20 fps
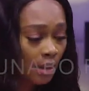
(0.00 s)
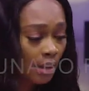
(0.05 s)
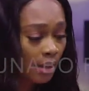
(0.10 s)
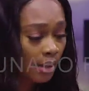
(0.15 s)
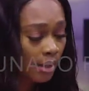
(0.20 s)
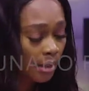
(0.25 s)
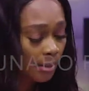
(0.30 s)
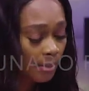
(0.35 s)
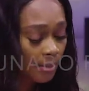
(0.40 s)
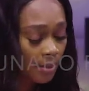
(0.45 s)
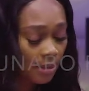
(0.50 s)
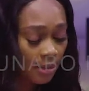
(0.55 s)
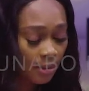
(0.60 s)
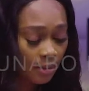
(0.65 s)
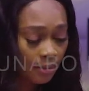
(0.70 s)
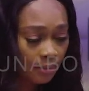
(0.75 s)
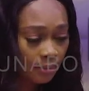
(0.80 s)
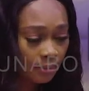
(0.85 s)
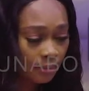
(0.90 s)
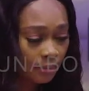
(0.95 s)

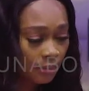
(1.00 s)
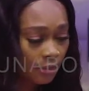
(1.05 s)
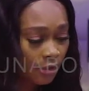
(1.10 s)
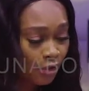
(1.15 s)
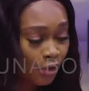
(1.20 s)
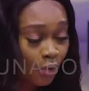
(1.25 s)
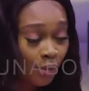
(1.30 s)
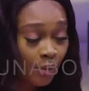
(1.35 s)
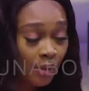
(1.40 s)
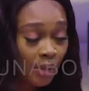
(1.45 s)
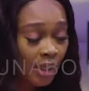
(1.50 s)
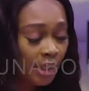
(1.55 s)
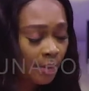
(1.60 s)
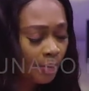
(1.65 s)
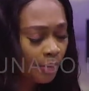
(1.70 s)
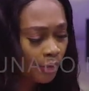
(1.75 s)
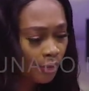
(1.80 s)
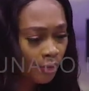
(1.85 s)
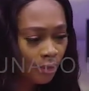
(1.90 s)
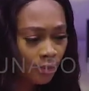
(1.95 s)
Adams, You and I
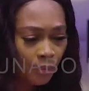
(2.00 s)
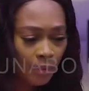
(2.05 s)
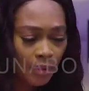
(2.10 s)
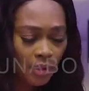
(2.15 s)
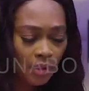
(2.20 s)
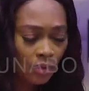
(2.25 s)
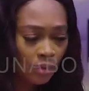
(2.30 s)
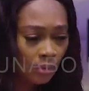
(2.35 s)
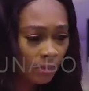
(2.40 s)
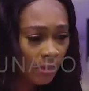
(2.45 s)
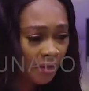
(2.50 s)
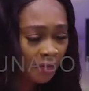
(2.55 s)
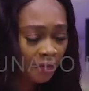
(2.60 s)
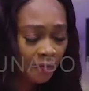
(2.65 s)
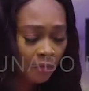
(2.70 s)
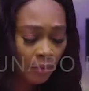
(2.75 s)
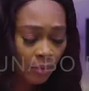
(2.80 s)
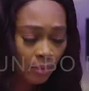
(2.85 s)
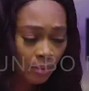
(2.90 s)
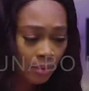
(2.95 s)
both know it's not my
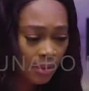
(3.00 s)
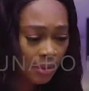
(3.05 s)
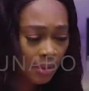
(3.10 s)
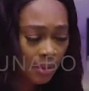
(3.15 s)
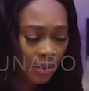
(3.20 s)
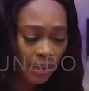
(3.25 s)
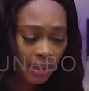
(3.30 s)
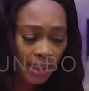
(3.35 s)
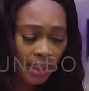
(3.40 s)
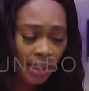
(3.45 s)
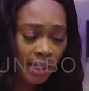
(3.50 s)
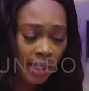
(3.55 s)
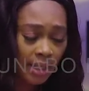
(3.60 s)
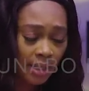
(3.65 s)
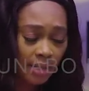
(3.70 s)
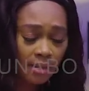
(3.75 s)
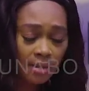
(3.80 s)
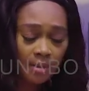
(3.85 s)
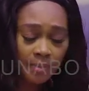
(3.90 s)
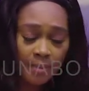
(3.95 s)
fault that I
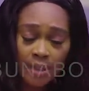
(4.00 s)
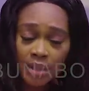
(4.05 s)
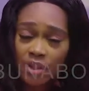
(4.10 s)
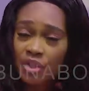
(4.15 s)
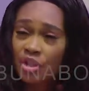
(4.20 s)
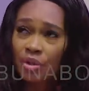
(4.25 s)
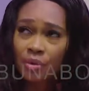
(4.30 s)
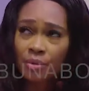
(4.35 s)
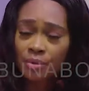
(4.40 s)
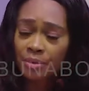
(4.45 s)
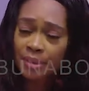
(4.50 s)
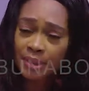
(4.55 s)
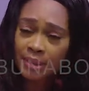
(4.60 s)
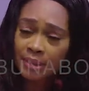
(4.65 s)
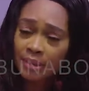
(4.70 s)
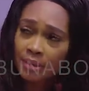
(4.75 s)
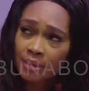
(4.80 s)
can't bear children.